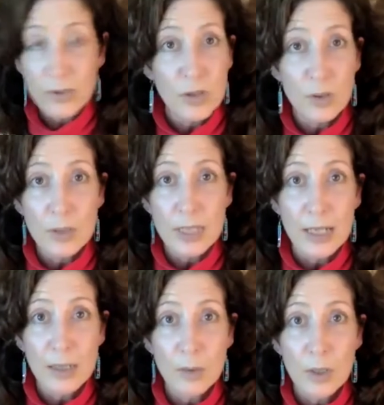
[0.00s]
show it to
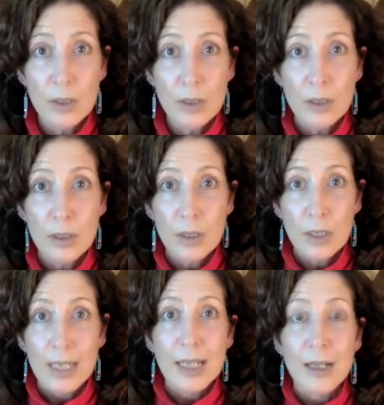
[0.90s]
anyone,
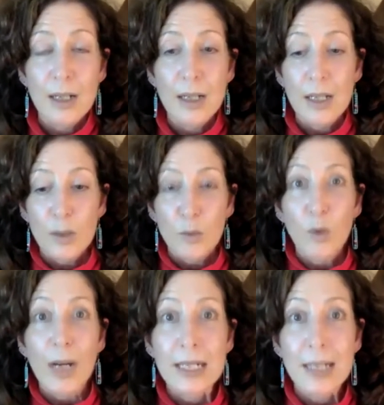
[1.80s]

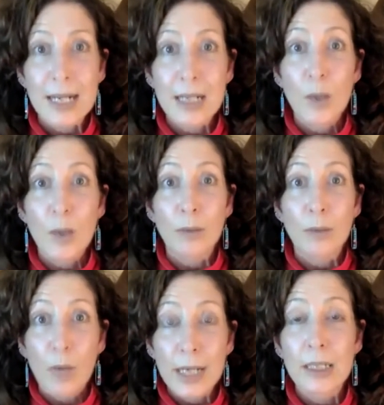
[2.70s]
write it anyway,
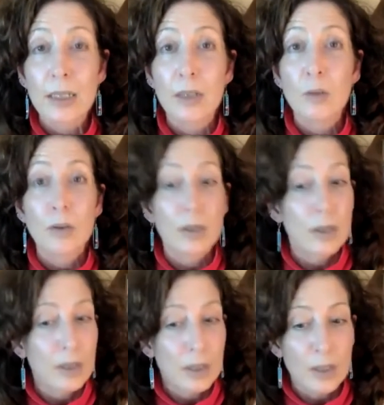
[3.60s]
write it. You
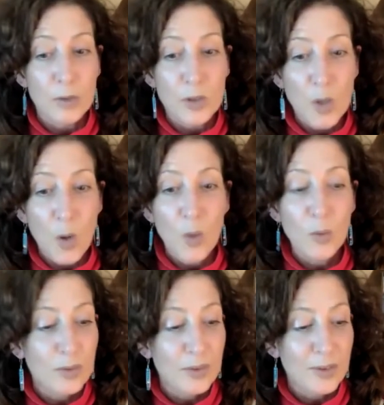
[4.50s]
know, don't
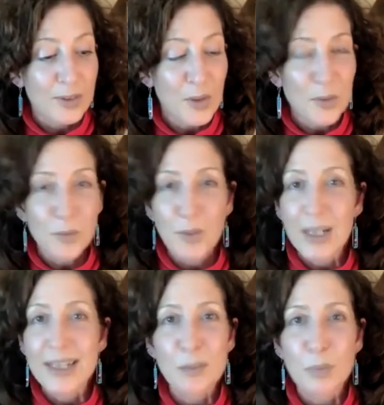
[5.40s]

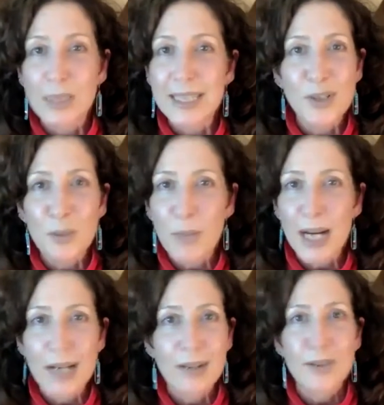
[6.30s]
write to please your
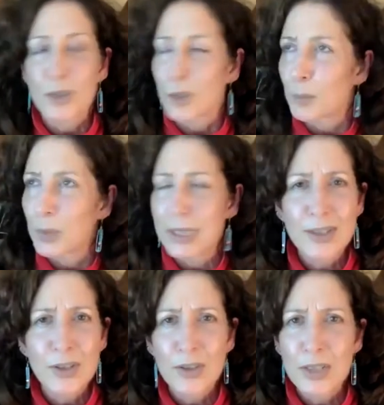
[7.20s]
parents or to
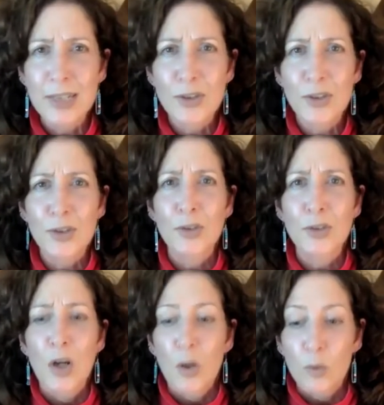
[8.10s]
please your teachers.
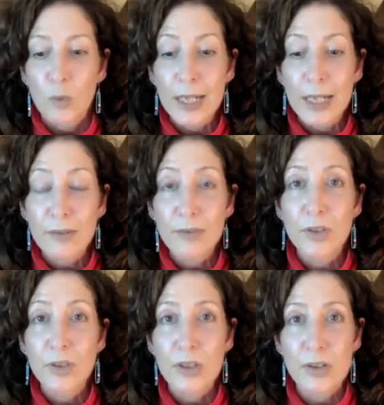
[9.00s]
Write for
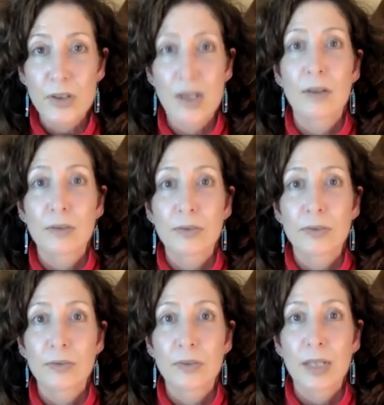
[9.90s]

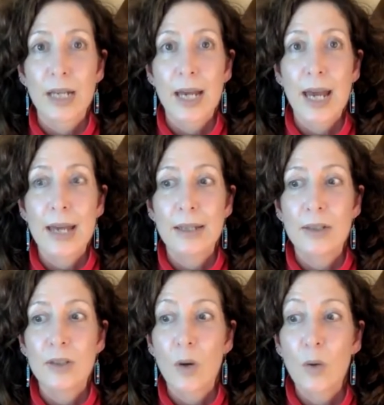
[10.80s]
yourself.
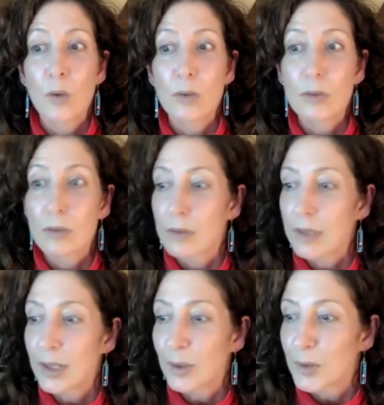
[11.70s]
And don't,
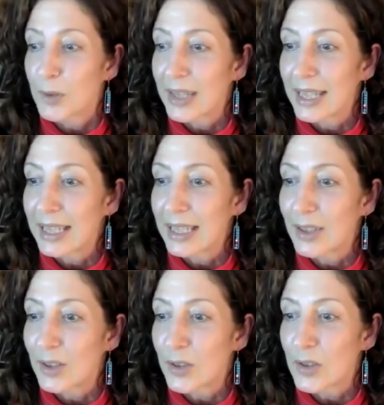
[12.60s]
you know, think that
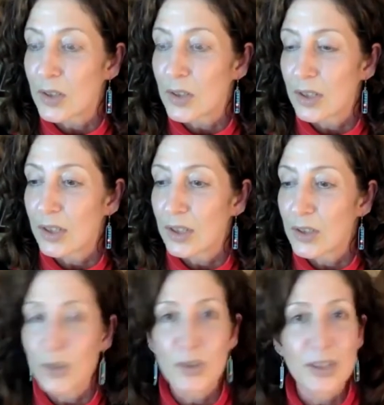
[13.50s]
there's
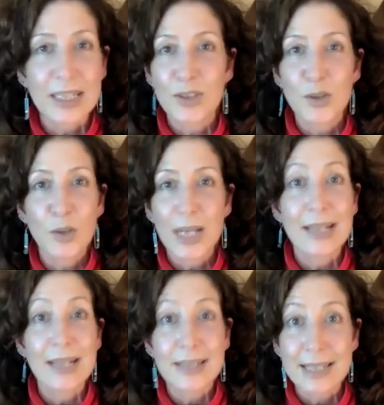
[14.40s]
certain things you
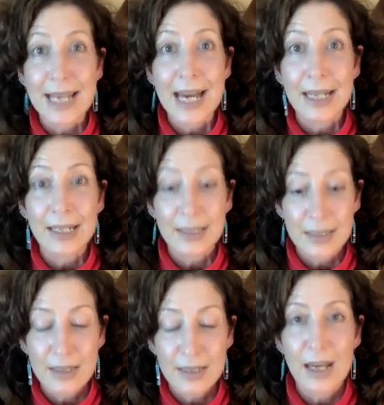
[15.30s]
can't say
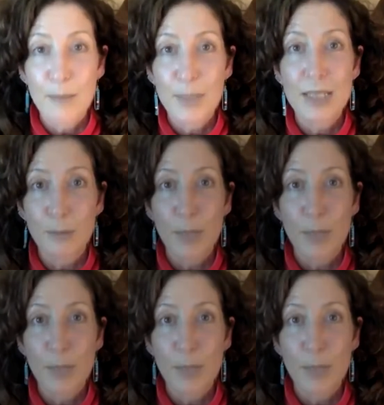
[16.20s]
to that piece of